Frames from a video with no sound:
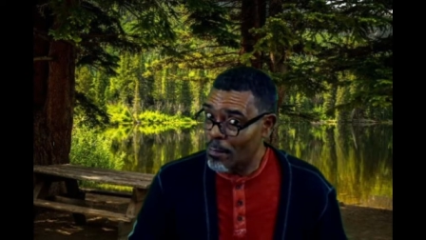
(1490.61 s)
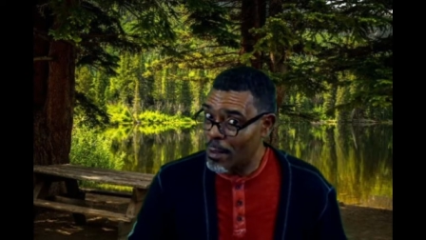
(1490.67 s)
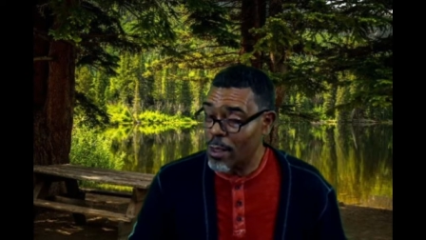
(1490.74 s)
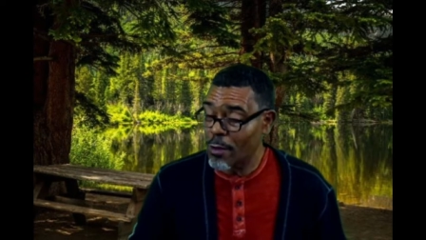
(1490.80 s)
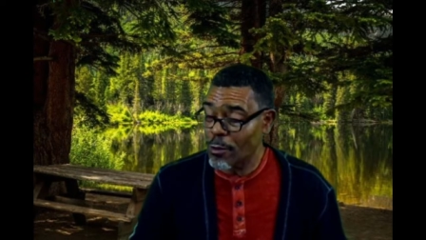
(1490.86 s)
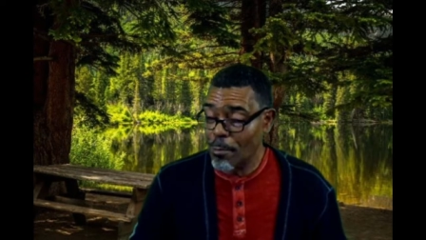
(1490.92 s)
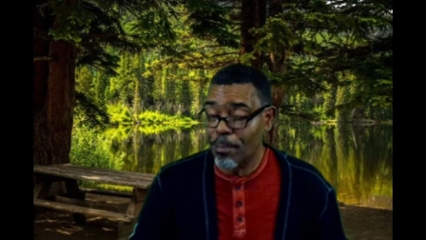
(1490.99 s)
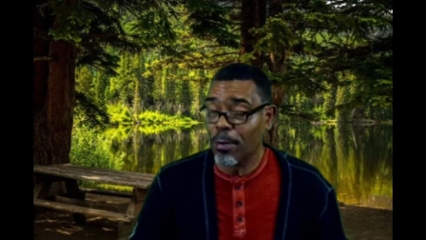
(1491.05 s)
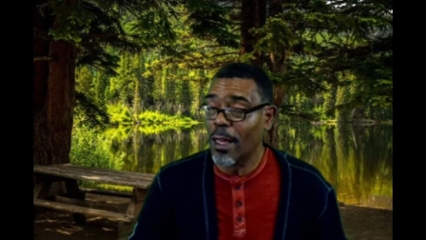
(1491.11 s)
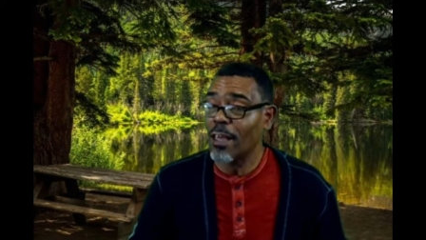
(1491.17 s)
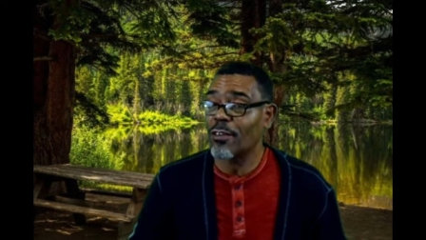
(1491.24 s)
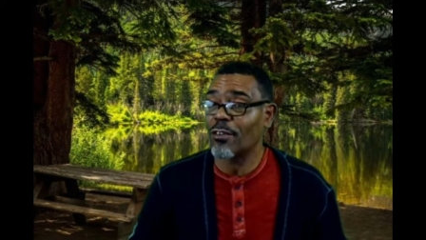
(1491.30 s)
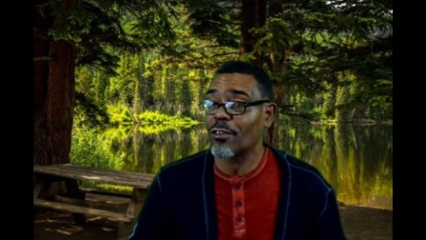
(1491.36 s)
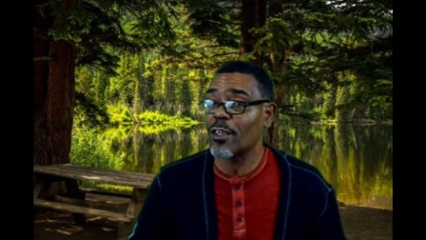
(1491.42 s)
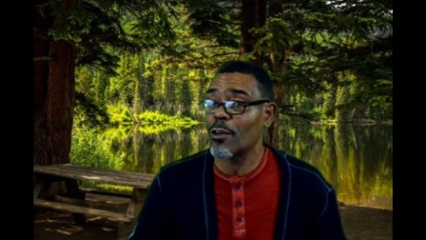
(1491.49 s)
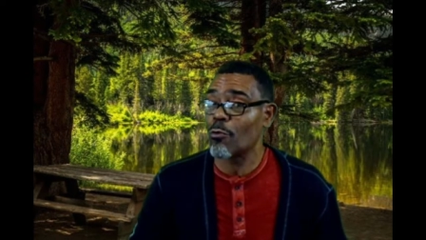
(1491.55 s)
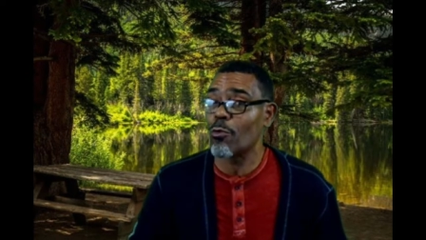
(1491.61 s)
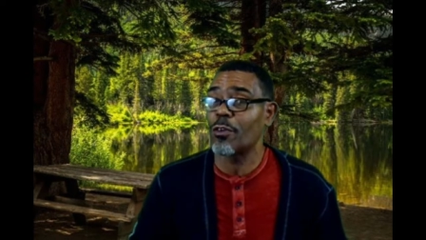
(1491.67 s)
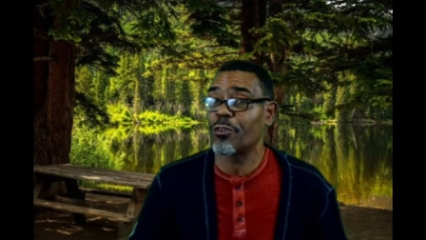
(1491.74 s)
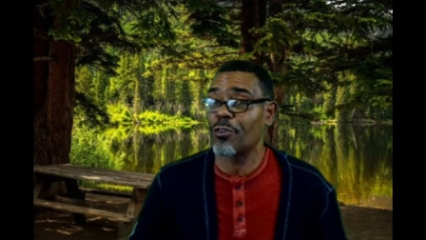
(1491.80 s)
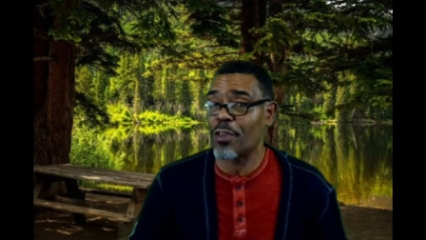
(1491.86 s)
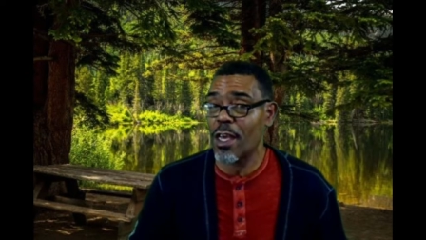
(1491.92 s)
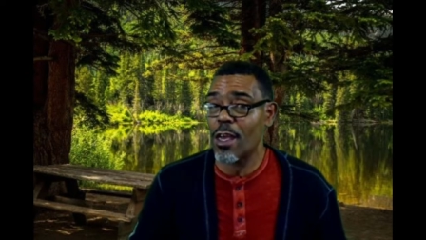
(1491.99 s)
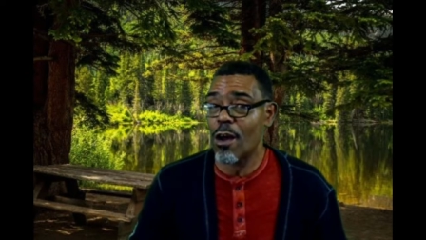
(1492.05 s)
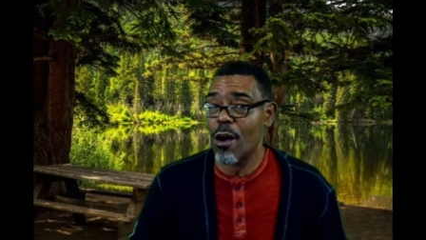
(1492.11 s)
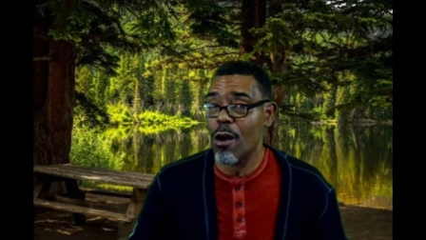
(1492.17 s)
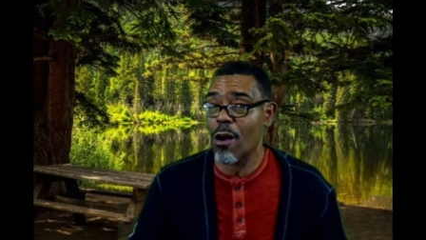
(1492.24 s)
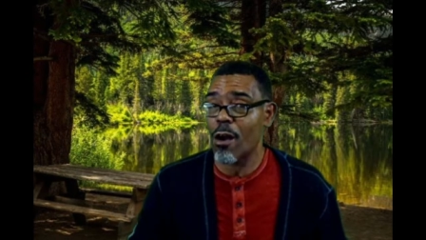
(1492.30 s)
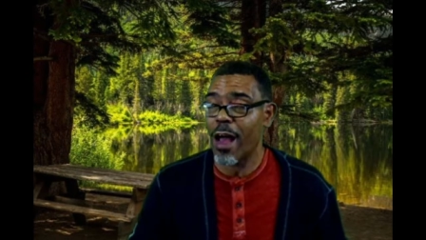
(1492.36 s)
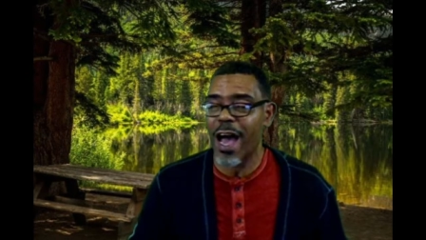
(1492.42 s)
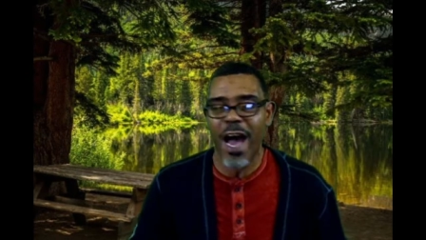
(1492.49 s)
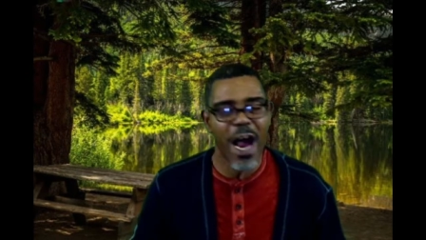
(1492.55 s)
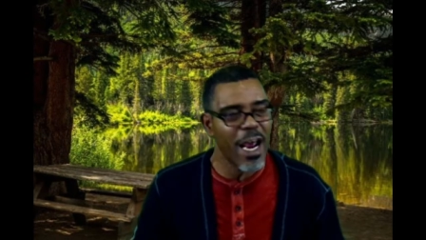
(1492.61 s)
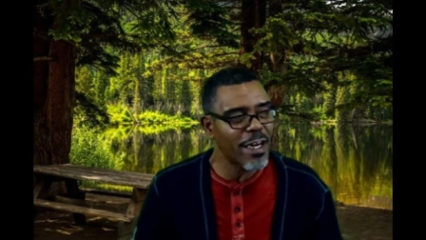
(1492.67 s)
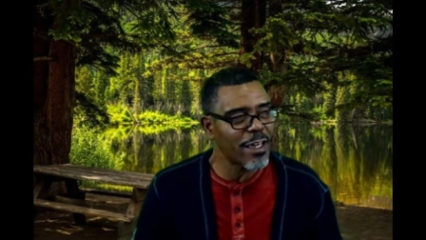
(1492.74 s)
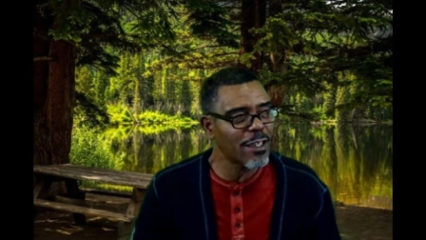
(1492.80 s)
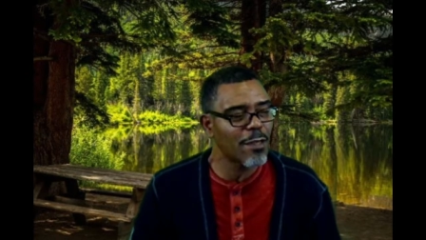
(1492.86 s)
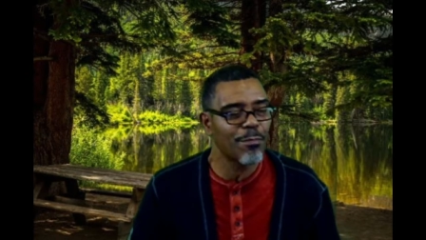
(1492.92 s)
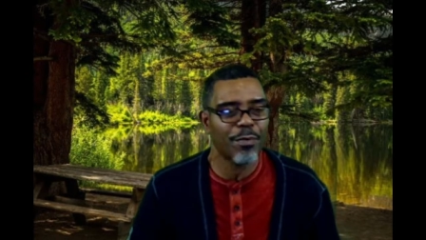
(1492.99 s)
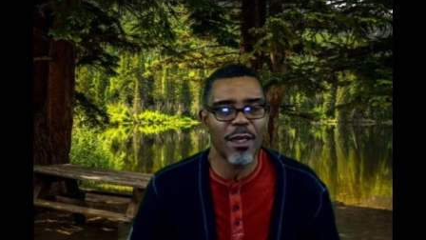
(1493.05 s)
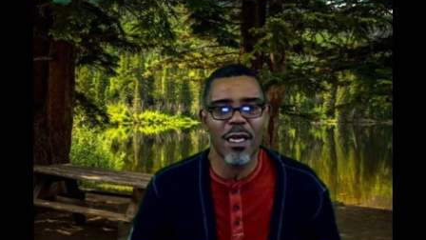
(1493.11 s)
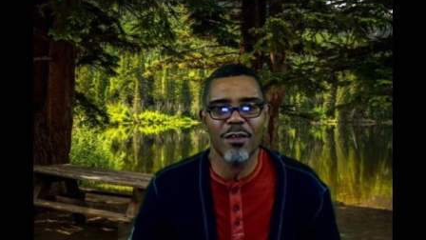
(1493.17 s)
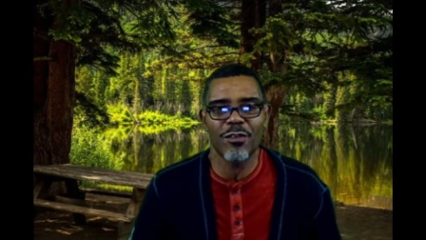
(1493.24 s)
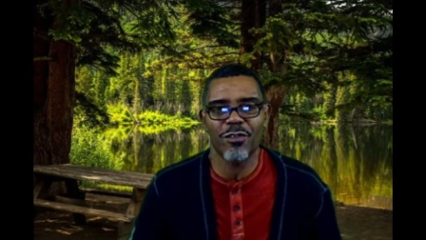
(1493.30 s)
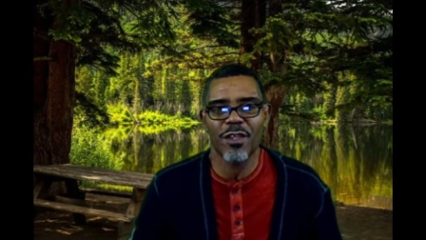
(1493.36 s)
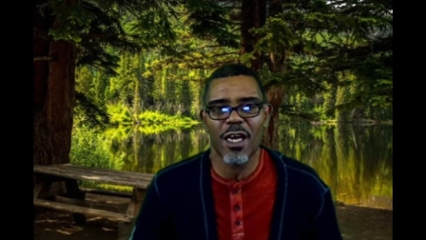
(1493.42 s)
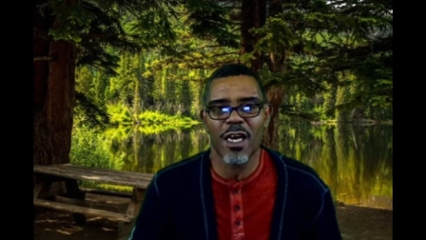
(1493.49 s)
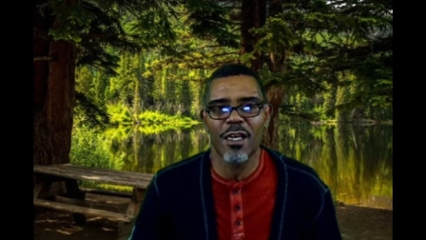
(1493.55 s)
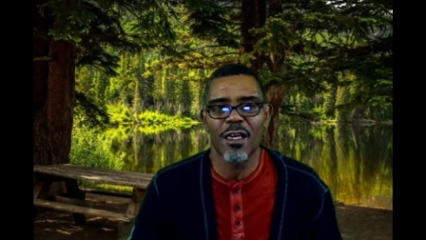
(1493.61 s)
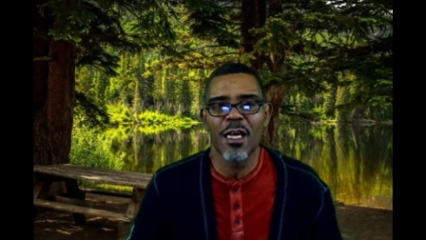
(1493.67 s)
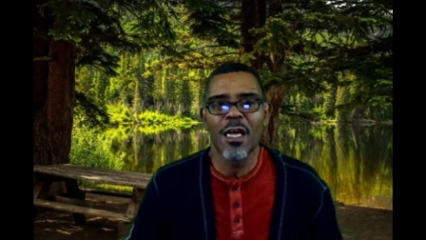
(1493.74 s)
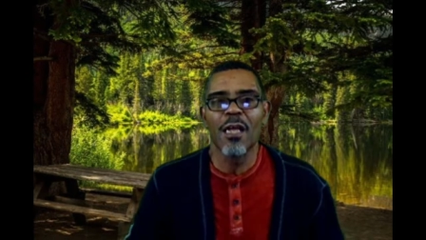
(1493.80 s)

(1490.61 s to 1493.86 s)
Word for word: in the place in which they are, hiding in plain sight.